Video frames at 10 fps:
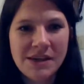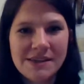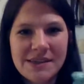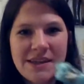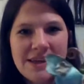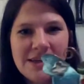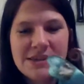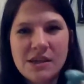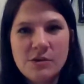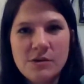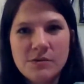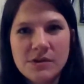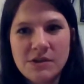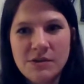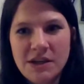because I think he's cute and
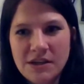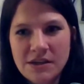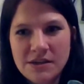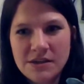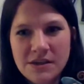really unique.